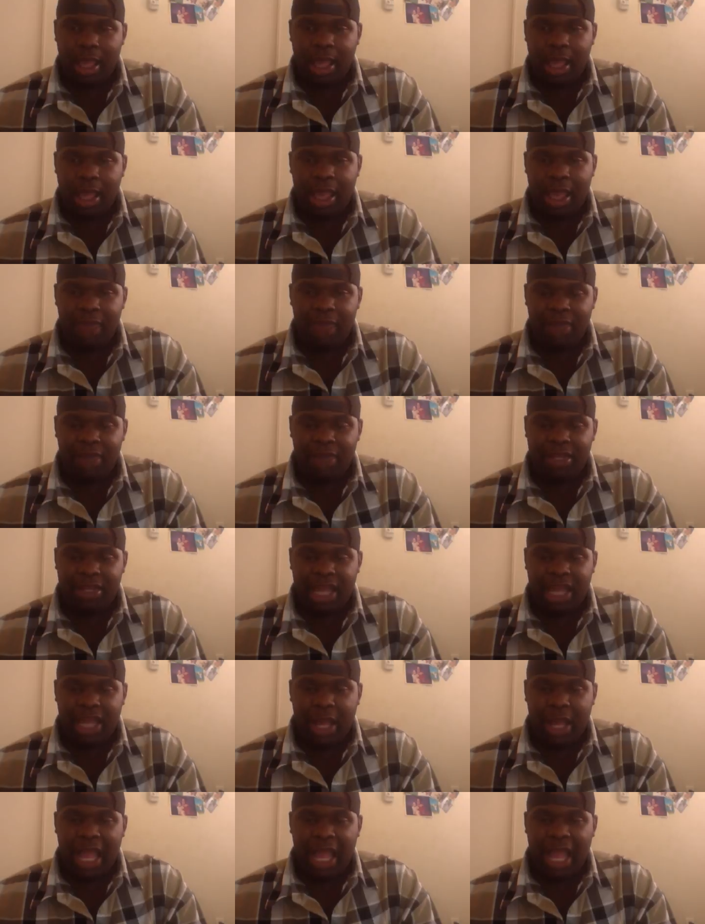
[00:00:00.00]
and right
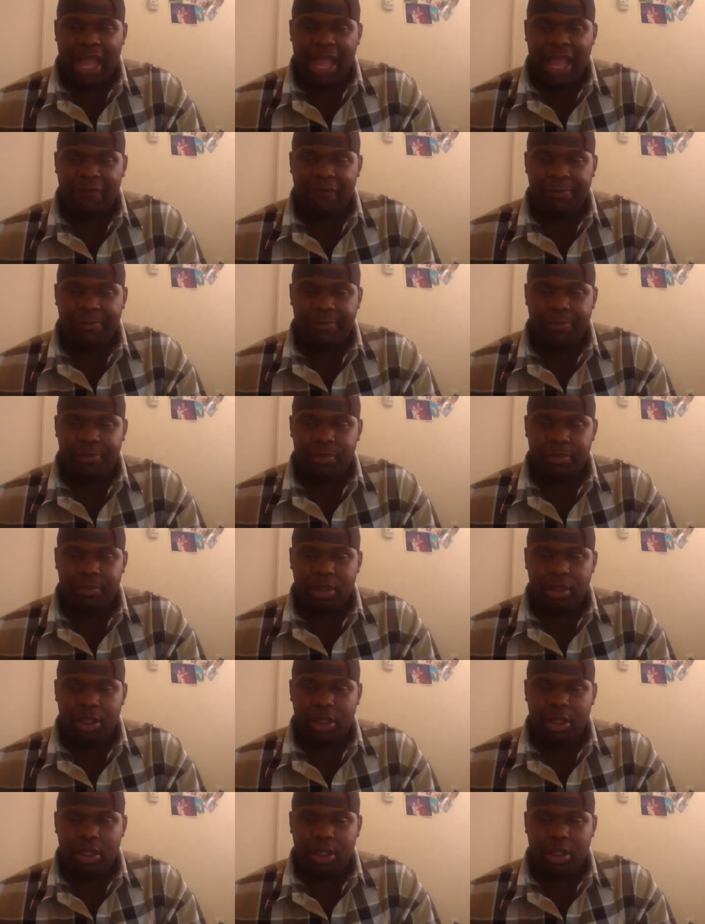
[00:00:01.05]
now I have
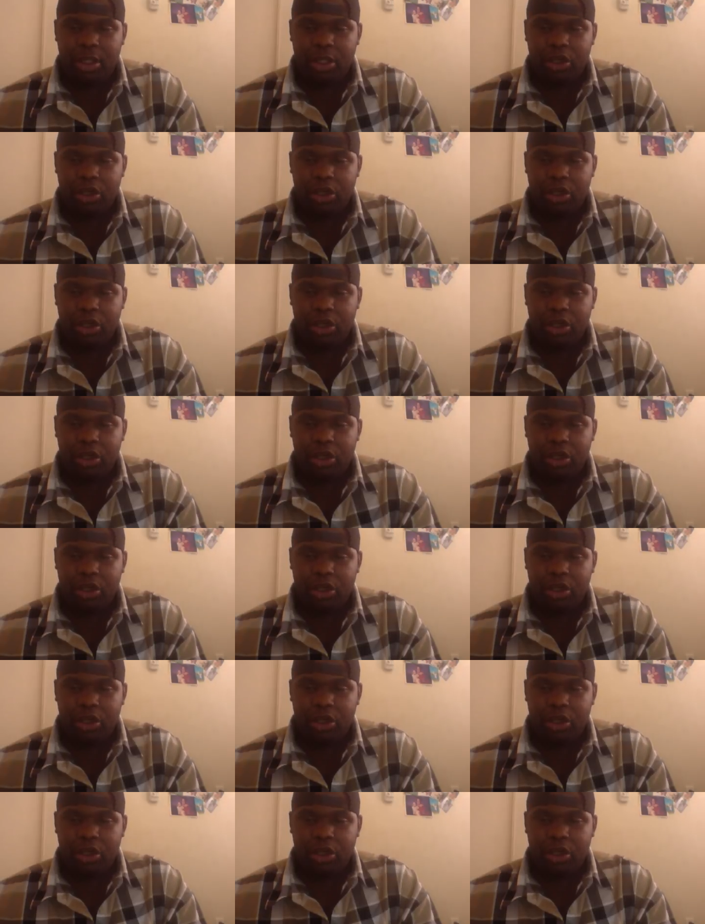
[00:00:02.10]
a